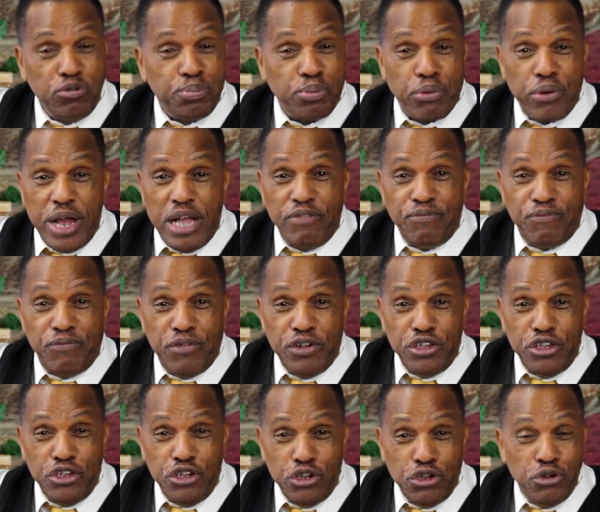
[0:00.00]
is praying for
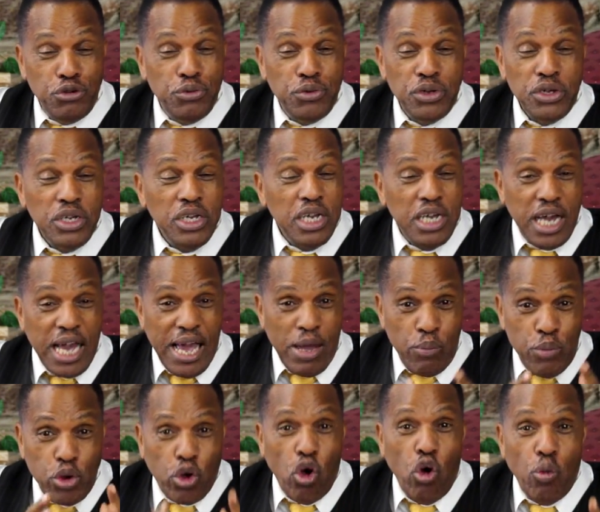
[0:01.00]
you,
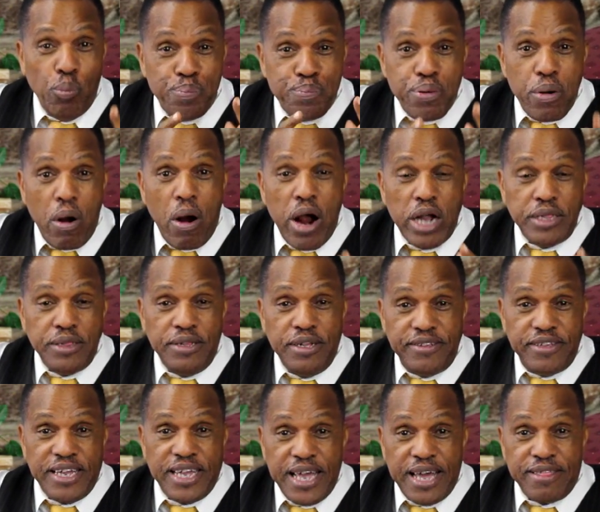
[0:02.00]
and we're going to
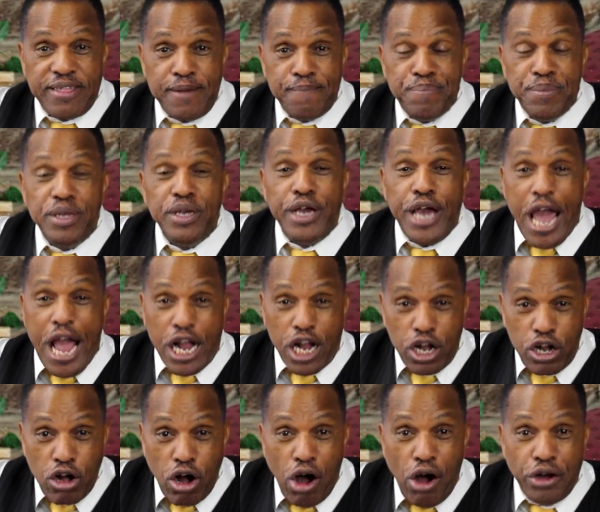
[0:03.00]
partner together,
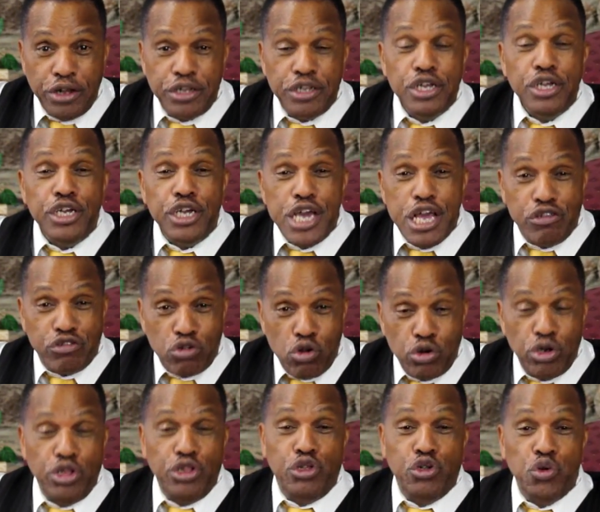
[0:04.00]
and God is
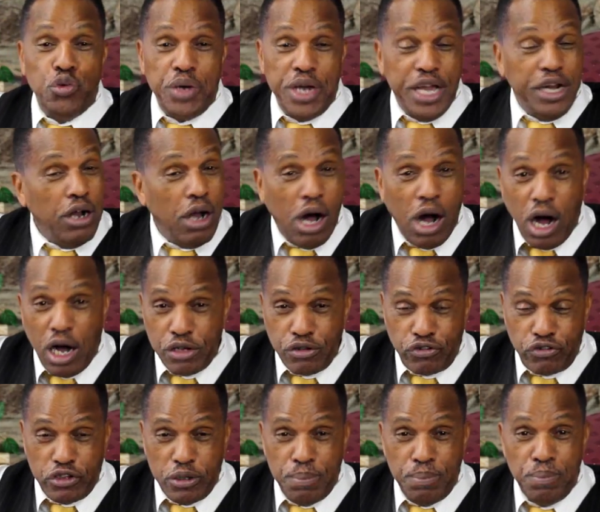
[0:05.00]
going to do an
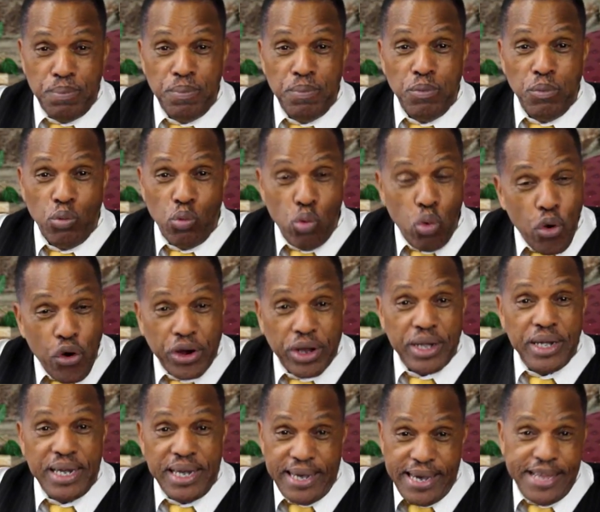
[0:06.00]
awesome work
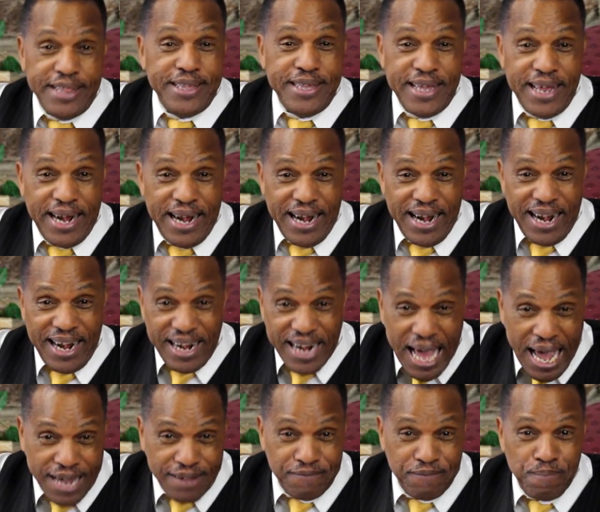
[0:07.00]
in your
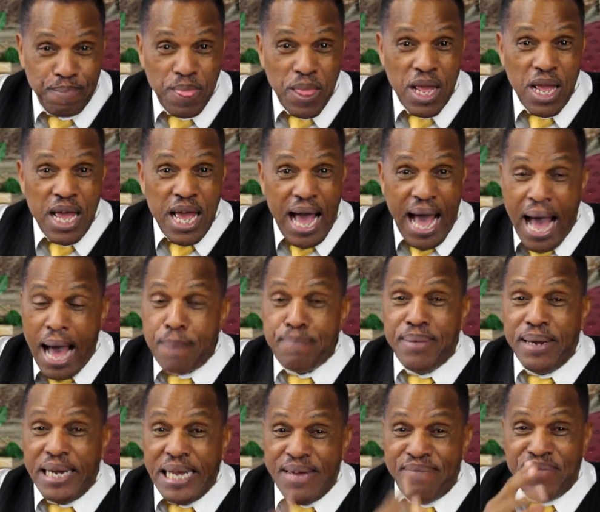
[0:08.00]
life. I
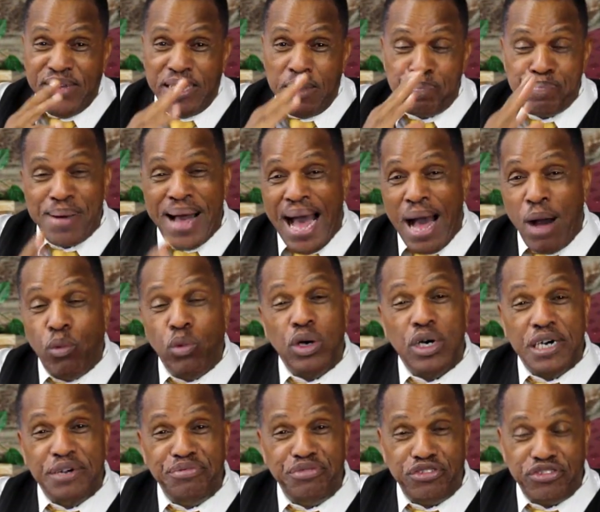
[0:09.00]
believe in the
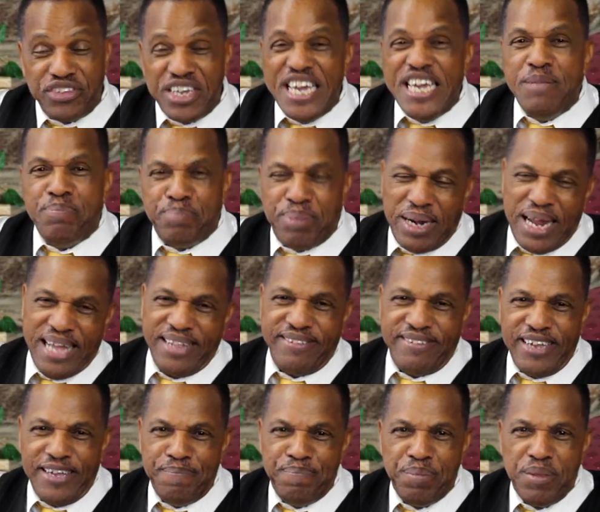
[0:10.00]
power of seed
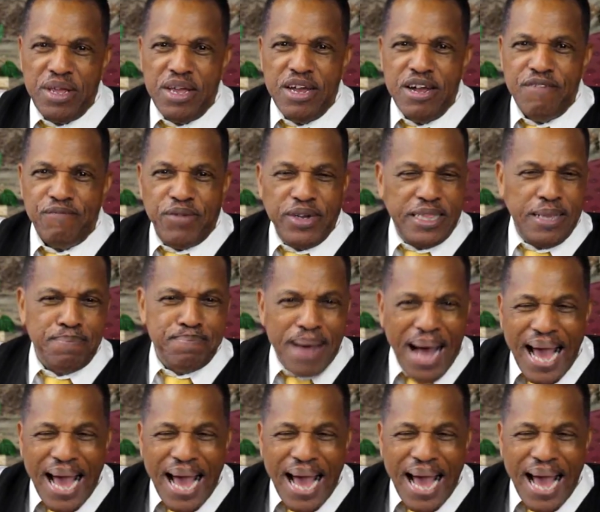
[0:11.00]
planting, for the